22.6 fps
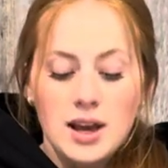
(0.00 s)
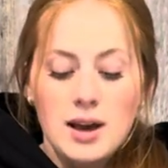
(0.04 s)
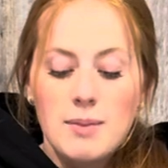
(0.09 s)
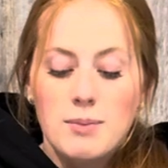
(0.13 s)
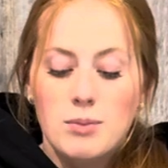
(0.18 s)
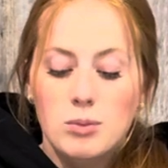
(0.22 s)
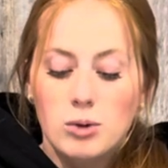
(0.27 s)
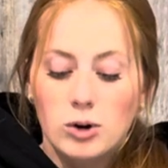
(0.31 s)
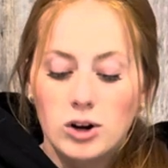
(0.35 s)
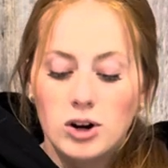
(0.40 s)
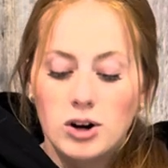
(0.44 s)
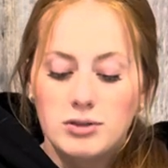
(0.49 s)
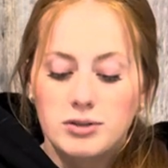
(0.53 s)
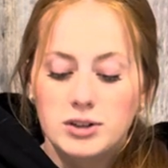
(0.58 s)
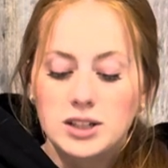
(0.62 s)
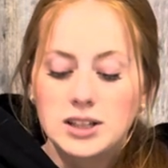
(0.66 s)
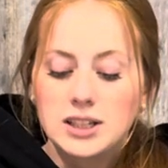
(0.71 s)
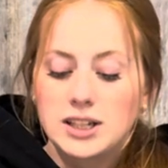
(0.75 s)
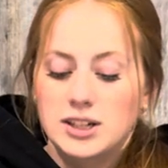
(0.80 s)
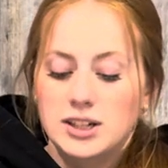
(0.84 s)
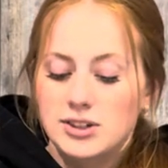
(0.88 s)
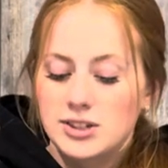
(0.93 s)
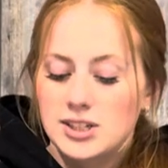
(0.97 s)
Moreover,
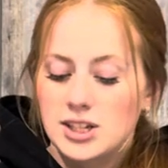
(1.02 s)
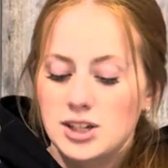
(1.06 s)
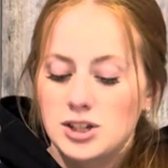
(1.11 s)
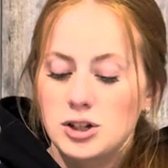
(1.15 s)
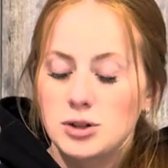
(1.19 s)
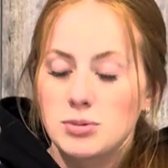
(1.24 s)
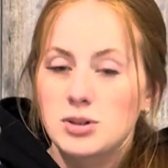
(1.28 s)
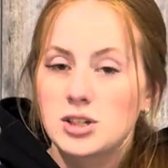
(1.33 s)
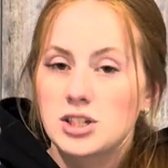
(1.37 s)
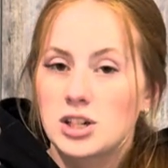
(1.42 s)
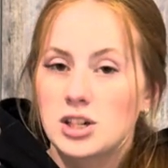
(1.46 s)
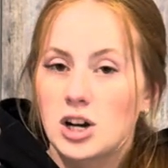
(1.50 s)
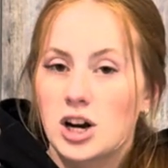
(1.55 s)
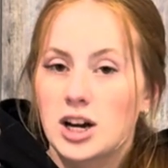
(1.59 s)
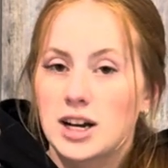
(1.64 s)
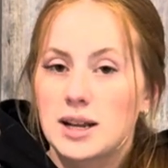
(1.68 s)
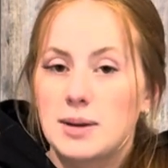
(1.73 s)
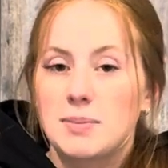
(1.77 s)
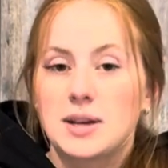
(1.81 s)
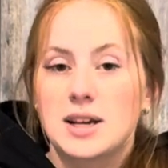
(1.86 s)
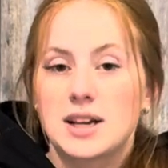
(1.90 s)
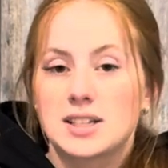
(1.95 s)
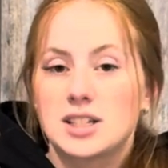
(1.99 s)
Little Sisters was targeted
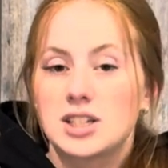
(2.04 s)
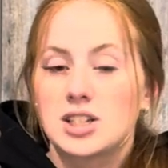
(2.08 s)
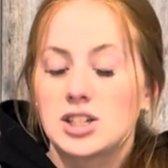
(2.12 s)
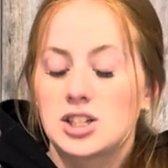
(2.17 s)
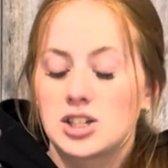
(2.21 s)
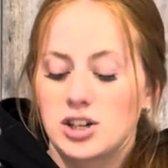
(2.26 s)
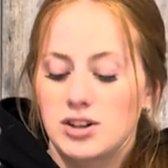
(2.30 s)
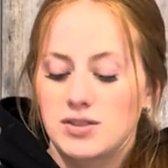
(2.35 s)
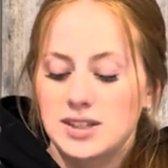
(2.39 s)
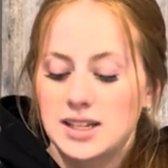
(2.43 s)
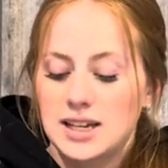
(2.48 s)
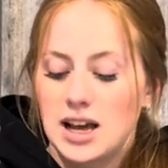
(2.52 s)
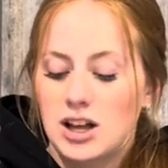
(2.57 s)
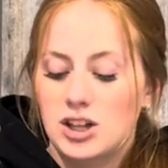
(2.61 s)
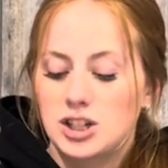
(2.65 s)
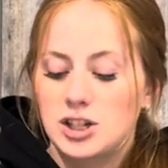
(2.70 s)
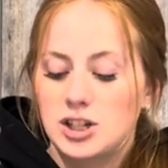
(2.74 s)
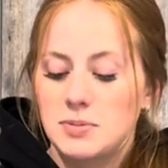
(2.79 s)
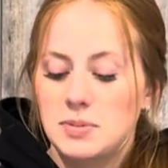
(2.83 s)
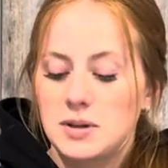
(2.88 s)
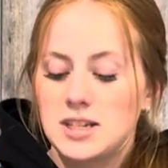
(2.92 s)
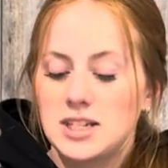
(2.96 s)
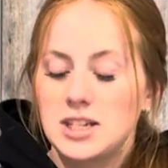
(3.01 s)
because it serves the
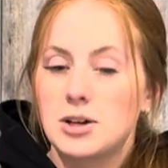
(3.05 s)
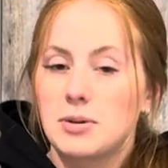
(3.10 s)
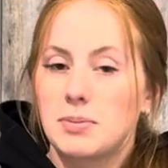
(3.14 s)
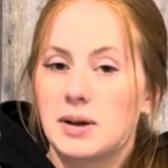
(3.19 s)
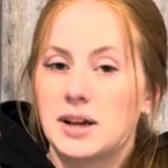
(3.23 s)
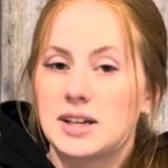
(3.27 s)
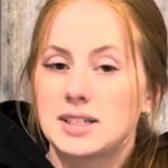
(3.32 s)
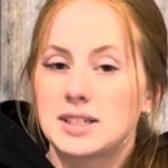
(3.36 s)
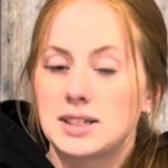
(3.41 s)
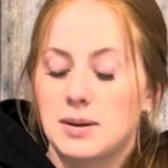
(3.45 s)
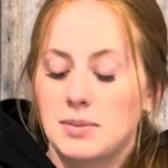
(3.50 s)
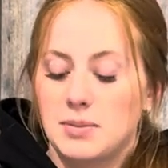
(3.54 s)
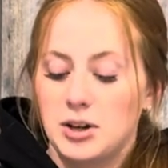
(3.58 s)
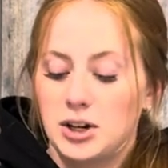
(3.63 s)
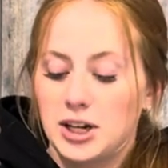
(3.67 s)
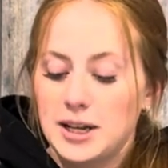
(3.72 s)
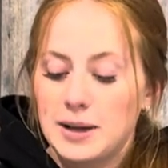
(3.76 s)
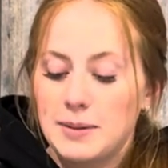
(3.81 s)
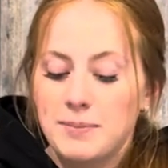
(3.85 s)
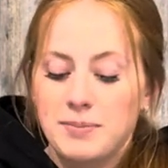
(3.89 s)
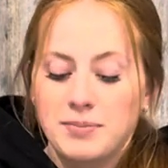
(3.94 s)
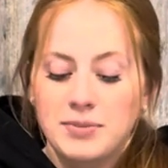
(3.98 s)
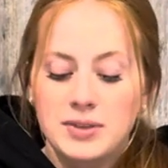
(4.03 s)
LGBTQ+
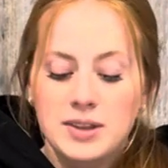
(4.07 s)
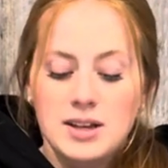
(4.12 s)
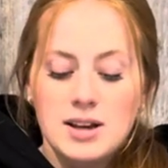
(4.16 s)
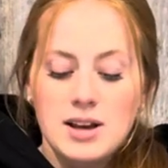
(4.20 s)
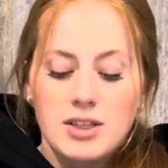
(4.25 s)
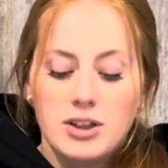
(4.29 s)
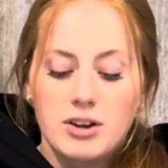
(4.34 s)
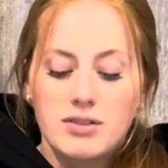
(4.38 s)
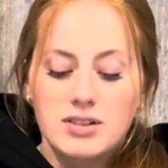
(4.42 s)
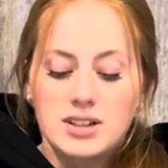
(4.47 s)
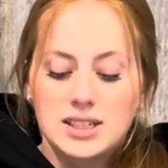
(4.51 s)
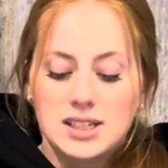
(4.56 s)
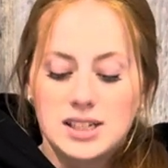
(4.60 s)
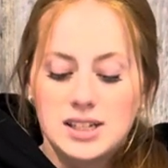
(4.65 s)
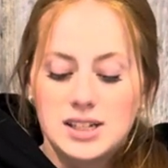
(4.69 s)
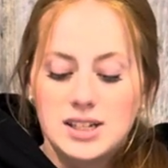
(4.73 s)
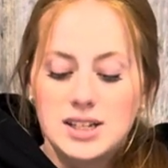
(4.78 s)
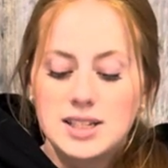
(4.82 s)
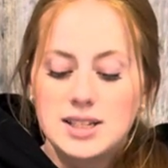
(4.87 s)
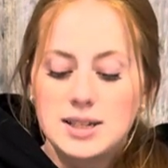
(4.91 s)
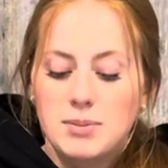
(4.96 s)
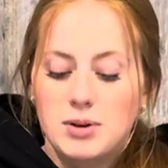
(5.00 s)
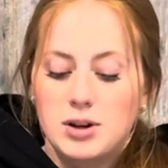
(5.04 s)
community. Their
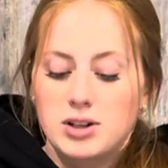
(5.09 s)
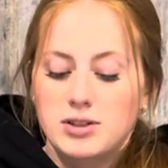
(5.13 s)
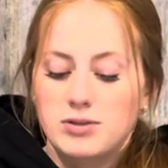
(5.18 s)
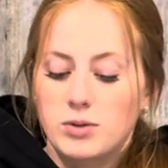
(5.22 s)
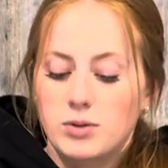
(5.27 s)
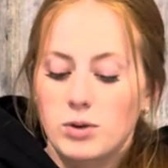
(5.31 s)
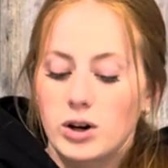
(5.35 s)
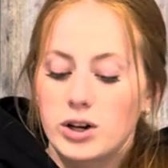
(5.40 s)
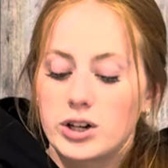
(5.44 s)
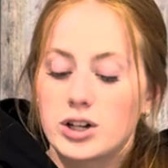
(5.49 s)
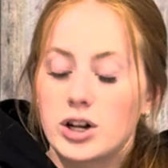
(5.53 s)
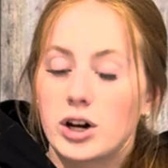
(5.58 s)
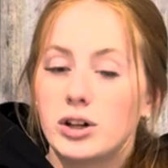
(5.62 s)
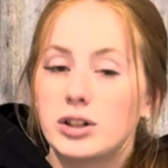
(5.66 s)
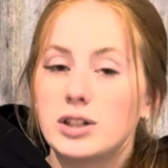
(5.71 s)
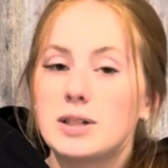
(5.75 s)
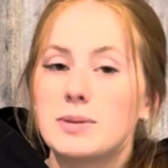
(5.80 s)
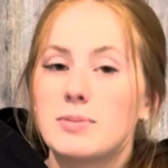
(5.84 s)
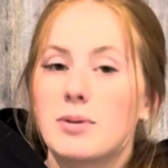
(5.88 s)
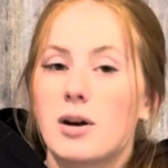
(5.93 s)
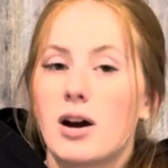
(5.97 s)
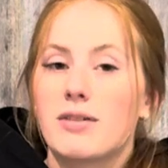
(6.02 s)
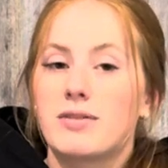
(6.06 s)
resilience and push for not only the
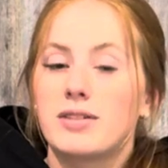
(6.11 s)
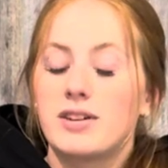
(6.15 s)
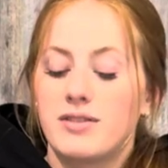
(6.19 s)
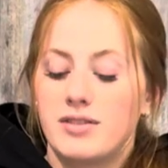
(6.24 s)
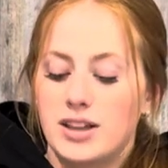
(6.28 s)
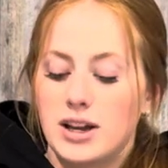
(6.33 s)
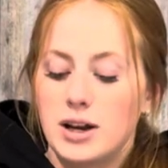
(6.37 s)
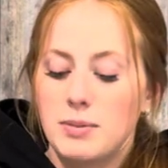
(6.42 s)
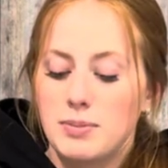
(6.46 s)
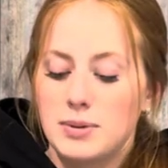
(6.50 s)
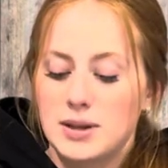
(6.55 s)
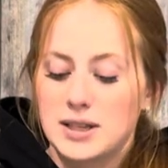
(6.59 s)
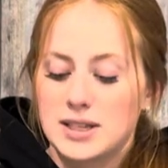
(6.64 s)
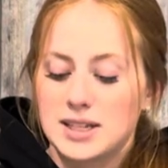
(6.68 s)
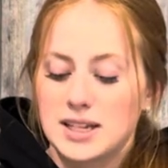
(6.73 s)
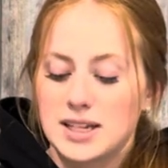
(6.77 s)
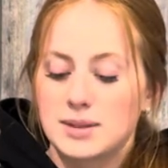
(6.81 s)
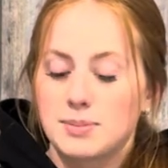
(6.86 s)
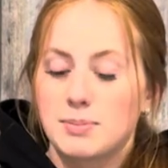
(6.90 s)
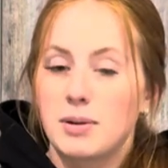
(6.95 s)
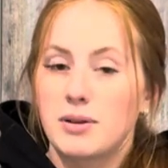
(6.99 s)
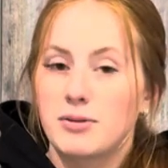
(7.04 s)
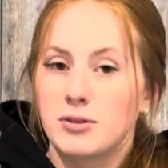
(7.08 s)
profit of their business,
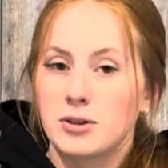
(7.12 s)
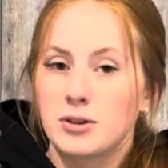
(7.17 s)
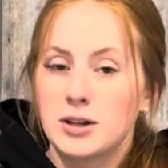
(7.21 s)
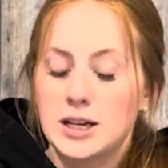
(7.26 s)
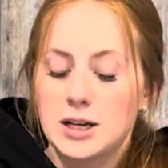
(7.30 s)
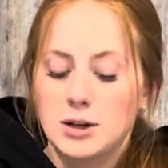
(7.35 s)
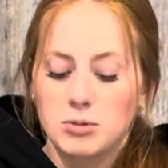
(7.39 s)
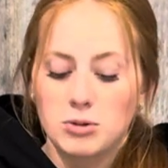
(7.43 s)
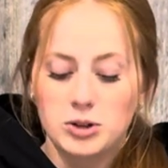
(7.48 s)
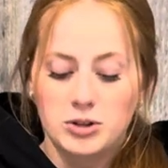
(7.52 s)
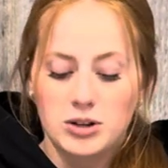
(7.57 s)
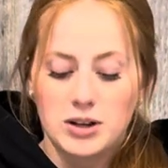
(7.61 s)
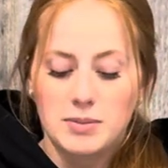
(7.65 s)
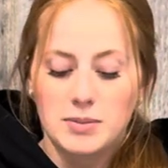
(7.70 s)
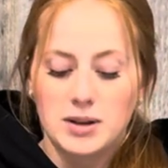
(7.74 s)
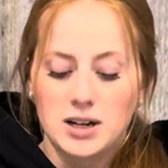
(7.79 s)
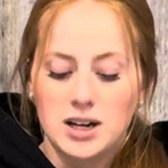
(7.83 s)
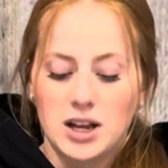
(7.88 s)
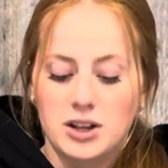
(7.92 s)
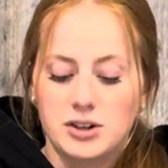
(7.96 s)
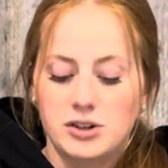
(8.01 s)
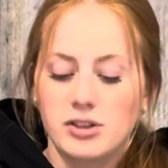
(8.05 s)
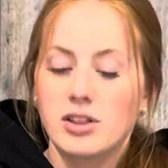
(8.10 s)
but for equal treatment
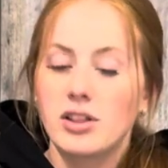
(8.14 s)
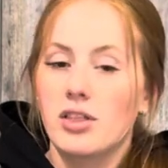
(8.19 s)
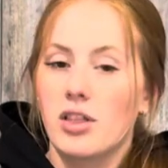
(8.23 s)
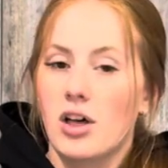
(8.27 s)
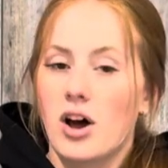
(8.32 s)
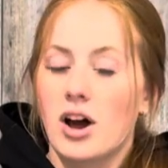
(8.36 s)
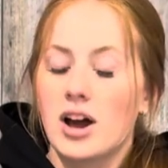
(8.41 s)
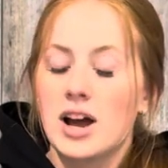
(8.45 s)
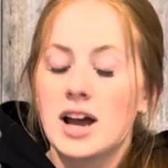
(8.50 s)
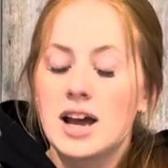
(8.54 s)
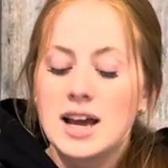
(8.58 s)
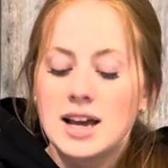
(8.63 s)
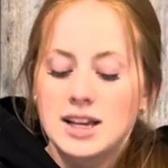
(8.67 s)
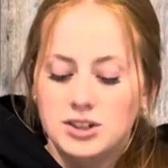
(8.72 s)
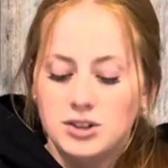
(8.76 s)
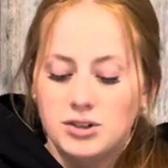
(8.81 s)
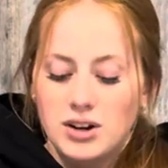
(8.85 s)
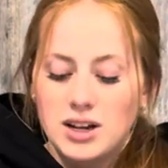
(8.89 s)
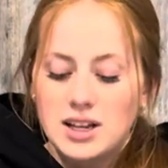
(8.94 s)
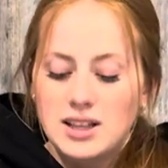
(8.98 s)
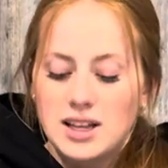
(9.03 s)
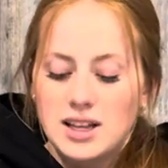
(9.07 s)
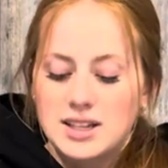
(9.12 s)
under the law is a
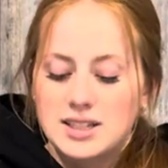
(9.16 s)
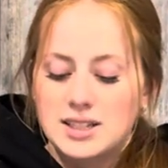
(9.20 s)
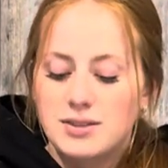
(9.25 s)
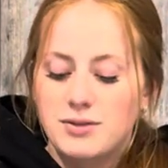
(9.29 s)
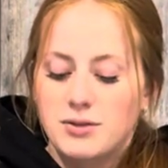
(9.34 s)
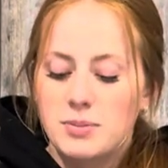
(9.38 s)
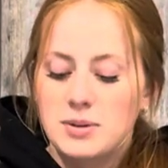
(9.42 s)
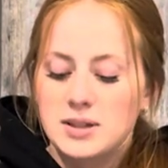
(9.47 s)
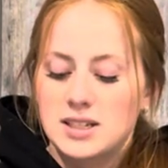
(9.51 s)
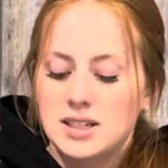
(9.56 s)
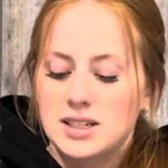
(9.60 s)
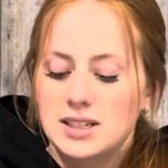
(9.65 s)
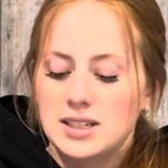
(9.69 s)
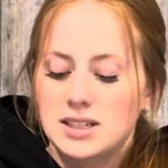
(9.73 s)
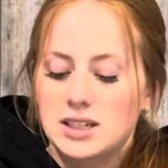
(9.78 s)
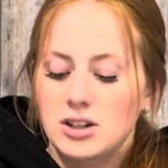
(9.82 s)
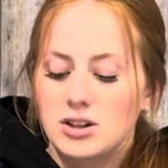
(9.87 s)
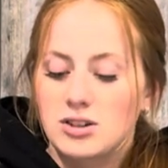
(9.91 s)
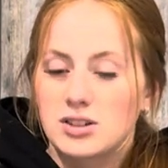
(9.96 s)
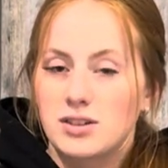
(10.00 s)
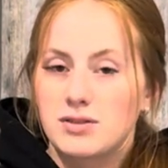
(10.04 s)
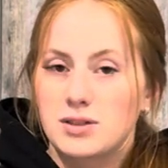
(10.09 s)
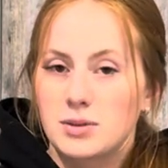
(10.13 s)
great lesson for business
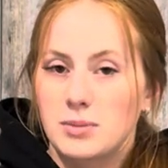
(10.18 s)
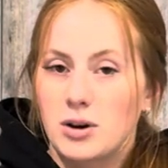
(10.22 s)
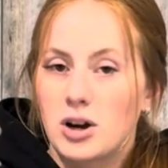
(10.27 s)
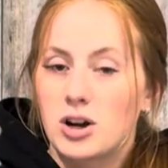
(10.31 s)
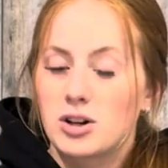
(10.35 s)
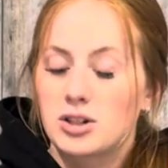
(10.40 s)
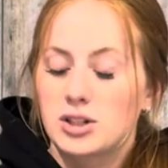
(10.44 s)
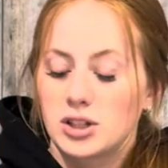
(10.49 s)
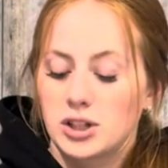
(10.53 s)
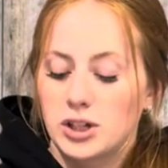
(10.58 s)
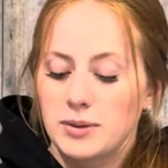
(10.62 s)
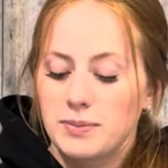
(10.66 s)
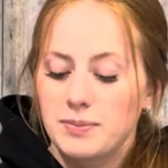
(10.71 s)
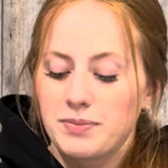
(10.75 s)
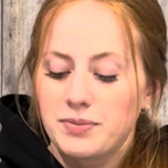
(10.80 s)
leaders of tomorrow to learn.